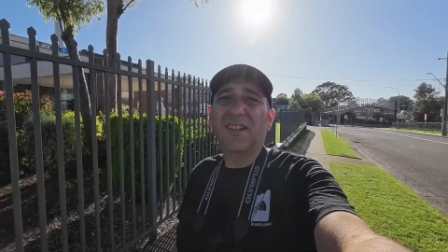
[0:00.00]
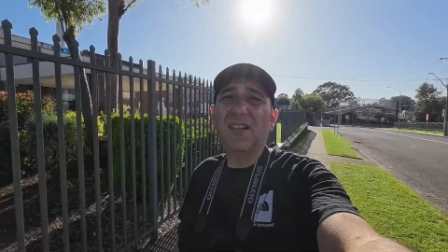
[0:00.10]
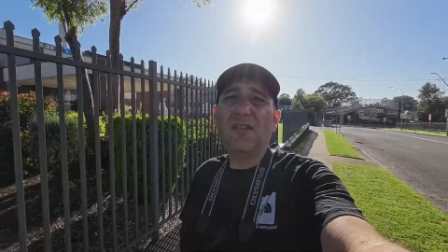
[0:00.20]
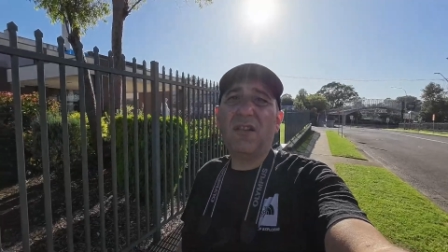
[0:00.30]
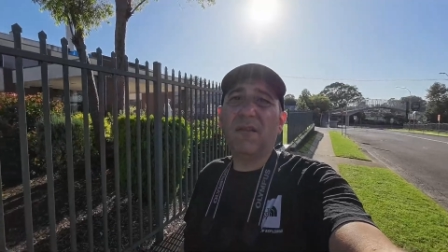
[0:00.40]

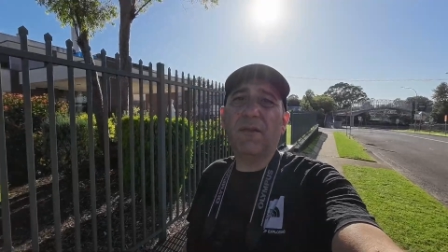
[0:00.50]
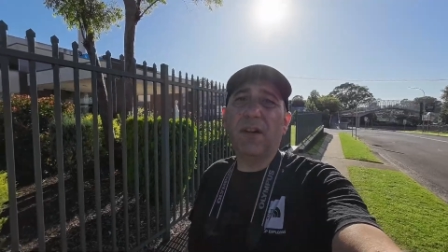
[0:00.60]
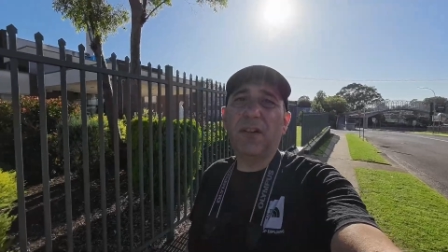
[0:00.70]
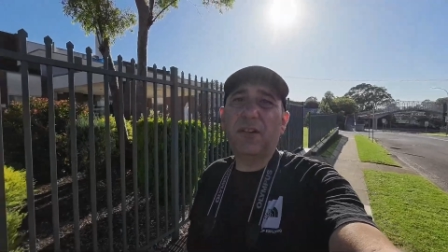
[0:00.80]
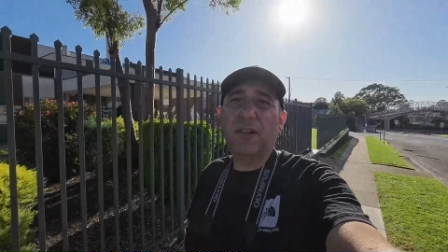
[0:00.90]
it's not the
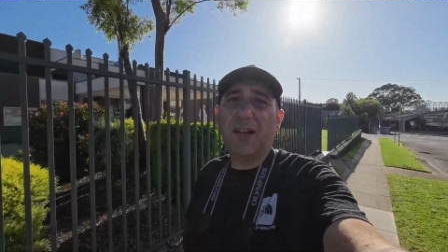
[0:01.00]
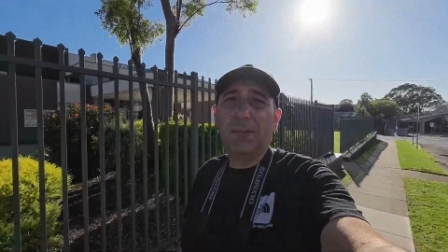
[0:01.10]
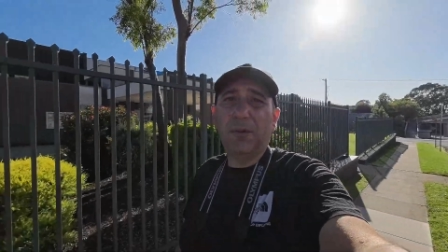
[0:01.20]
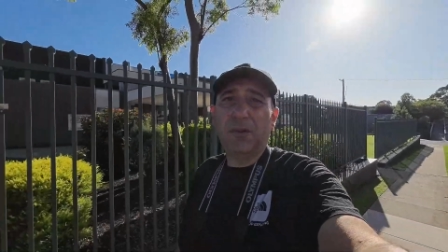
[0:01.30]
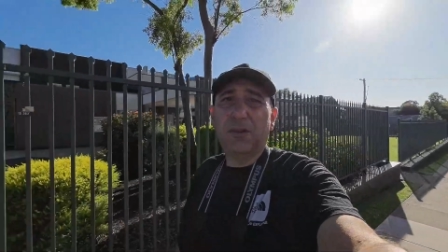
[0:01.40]
very
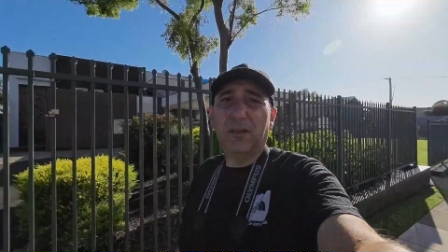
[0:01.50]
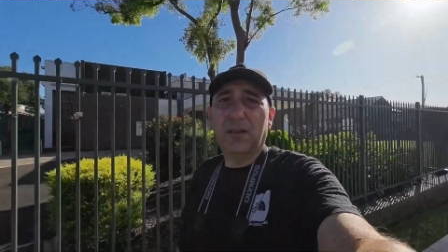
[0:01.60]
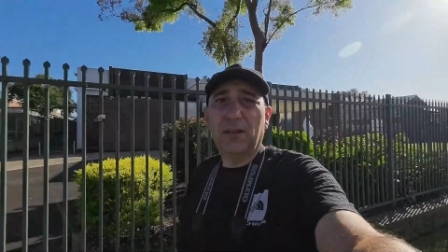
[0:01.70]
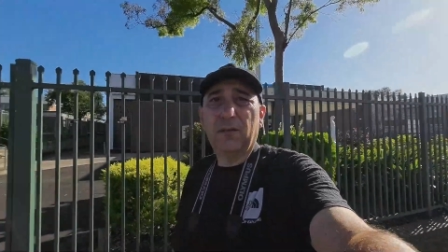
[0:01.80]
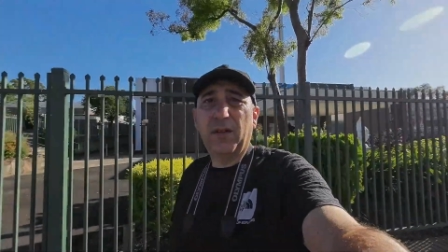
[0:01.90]
sharpest
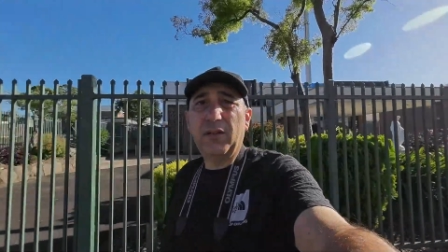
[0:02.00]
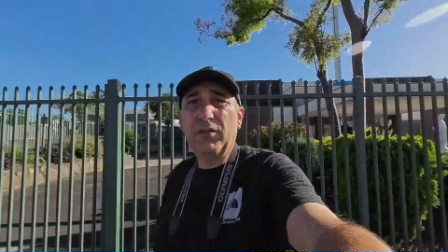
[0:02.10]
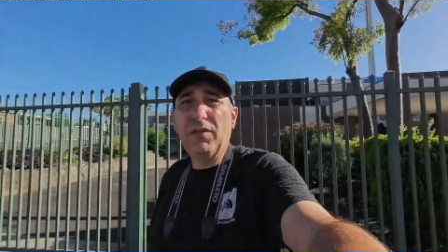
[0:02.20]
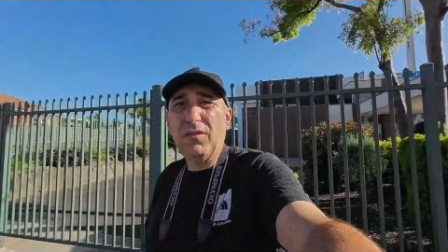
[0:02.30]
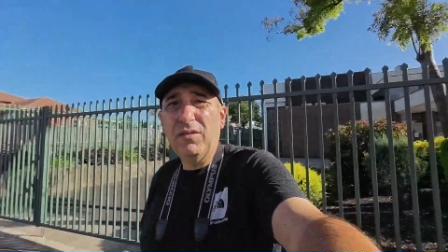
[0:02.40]
of
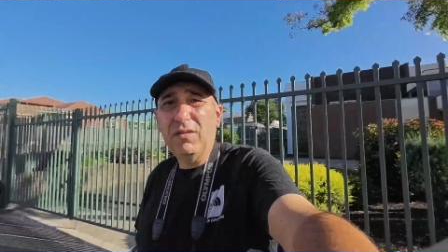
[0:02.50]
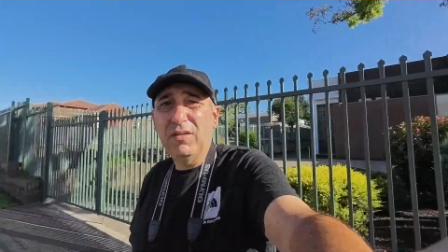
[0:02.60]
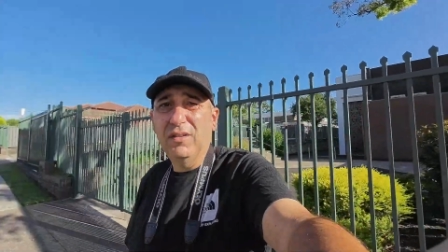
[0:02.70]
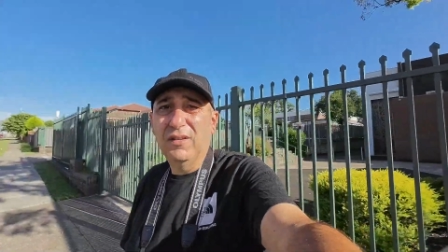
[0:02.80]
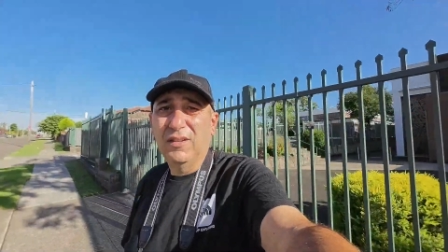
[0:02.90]
lenses.
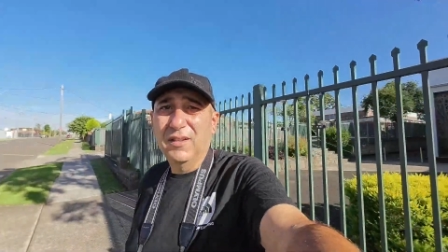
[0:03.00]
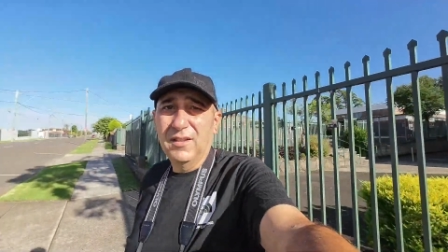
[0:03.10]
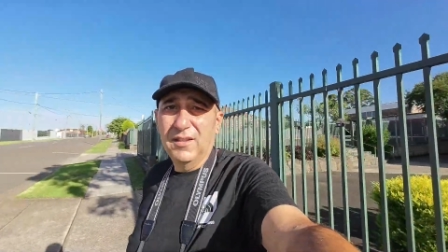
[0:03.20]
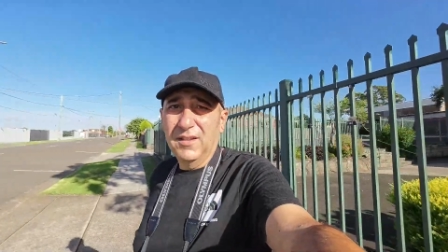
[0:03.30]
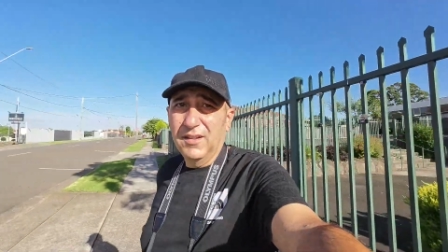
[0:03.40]

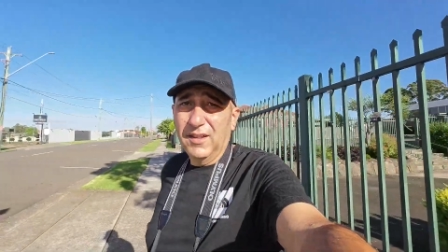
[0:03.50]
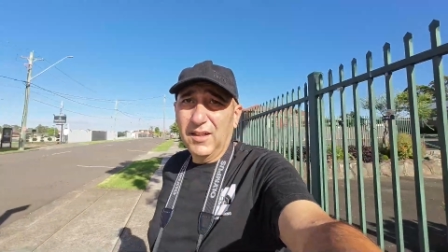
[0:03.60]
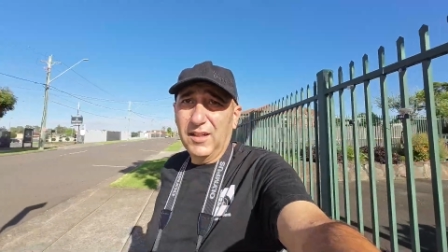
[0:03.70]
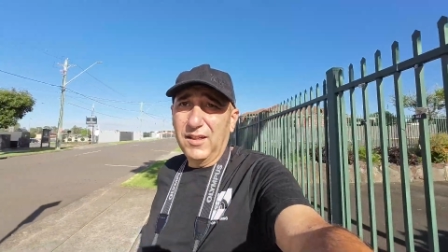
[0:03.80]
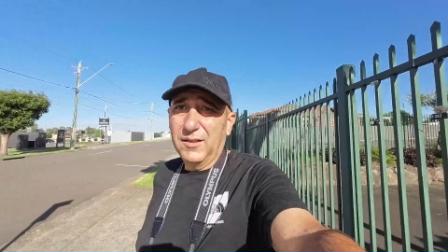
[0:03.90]

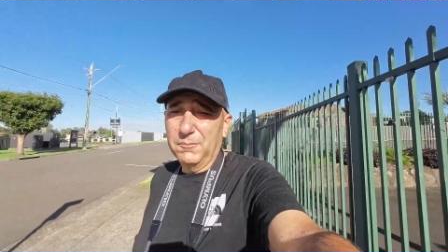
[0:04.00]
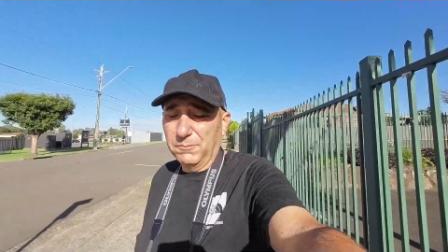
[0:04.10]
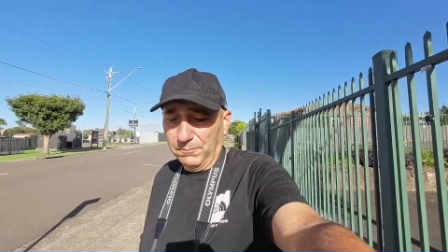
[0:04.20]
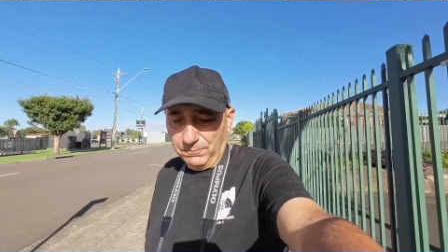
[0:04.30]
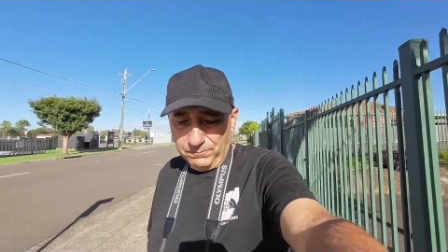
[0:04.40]
Um,